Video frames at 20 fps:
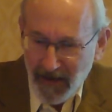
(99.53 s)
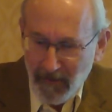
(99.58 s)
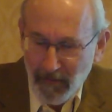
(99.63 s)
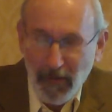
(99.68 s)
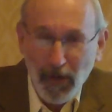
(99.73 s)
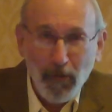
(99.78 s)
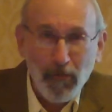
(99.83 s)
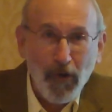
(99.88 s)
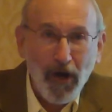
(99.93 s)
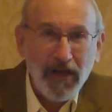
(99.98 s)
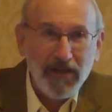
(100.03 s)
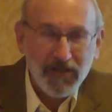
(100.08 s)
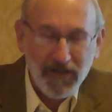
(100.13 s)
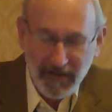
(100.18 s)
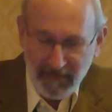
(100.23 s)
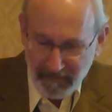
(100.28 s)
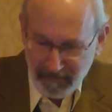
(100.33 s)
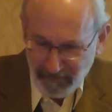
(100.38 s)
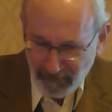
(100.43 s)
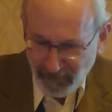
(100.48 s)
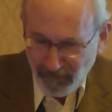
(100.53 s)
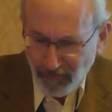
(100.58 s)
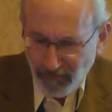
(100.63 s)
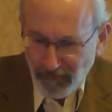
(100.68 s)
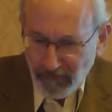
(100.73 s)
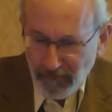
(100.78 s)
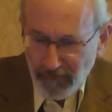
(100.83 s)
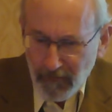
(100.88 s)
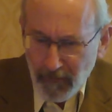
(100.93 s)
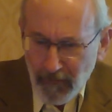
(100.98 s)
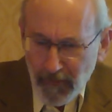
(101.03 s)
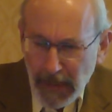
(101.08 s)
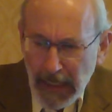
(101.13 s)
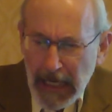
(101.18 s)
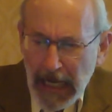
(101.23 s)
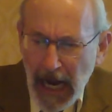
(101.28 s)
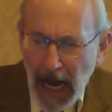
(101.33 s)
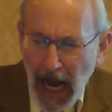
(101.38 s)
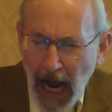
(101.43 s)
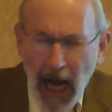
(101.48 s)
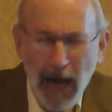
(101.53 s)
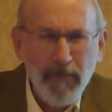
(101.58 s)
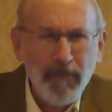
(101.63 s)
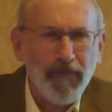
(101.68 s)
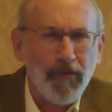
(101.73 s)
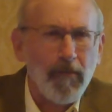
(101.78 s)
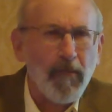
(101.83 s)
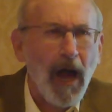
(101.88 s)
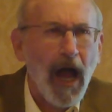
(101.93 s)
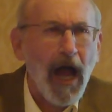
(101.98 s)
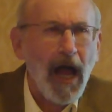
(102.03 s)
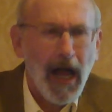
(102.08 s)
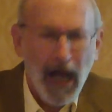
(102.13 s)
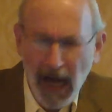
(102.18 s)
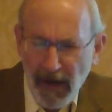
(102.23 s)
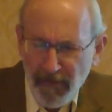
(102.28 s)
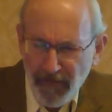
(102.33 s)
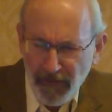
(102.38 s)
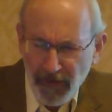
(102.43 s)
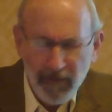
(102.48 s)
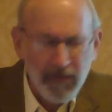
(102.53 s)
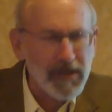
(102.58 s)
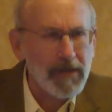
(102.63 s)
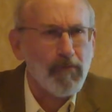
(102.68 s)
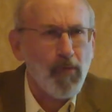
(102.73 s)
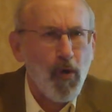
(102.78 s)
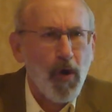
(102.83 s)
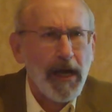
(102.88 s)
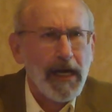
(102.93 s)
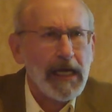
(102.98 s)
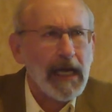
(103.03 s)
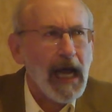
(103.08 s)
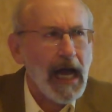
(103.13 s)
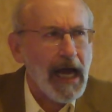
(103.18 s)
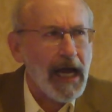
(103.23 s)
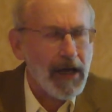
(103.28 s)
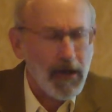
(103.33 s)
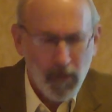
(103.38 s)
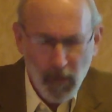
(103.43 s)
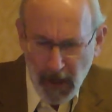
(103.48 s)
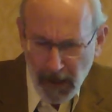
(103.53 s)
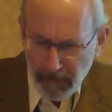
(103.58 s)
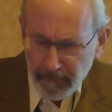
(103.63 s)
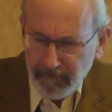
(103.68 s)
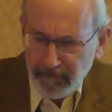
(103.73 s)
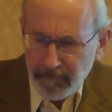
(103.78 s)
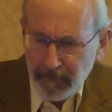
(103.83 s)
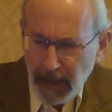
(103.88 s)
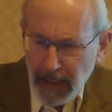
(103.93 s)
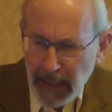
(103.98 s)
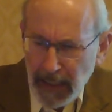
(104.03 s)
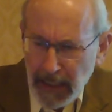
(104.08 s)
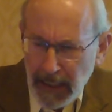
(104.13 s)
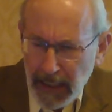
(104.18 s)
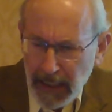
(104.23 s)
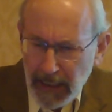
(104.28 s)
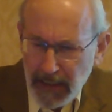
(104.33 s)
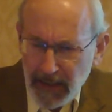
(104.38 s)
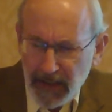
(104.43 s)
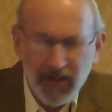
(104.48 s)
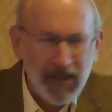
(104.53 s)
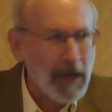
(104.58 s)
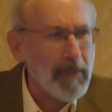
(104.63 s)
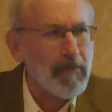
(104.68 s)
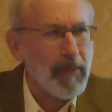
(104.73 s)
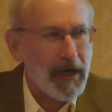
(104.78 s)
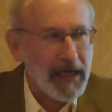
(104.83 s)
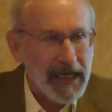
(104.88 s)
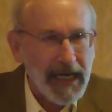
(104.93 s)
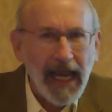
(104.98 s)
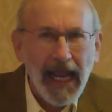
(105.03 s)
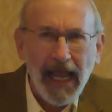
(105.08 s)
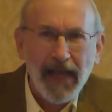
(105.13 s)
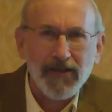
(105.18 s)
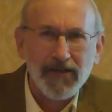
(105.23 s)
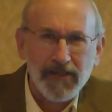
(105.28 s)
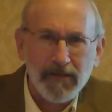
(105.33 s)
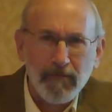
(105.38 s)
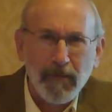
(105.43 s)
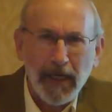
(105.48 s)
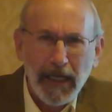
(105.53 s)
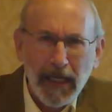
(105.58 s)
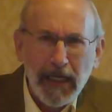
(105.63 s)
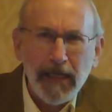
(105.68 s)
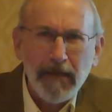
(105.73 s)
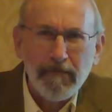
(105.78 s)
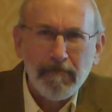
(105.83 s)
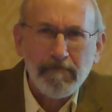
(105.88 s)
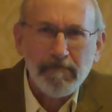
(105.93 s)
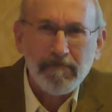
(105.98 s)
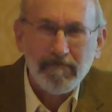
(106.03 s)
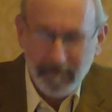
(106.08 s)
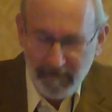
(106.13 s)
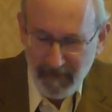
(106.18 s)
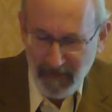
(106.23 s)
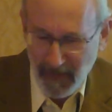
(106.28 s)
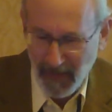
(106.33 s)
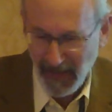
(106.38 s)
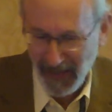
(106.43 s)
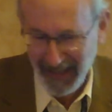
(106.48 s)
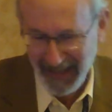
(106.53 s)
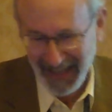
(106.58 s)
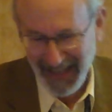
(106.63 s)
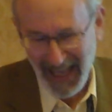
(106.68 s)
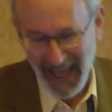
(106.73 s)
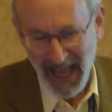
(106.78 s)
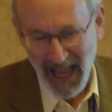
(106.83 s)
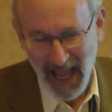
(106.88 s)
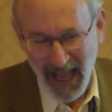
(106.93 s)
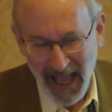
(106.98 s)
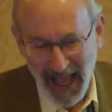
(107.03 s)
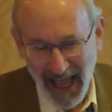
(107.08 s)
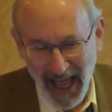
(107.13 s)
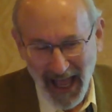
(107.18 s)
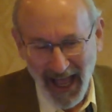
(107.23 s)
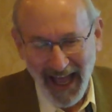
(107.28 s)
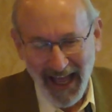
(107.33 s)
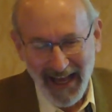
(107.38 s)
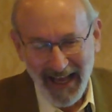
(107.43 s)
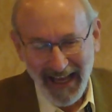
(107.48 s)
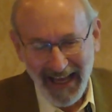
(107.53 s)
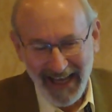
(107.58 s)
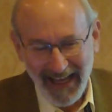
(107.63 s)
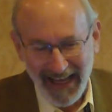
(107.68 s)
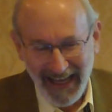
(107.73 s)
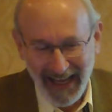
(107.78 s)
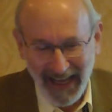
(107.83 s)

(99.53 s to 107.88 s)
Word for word: Bill Bryson, I'm from Des Moines, Iowa. Somebody had to be.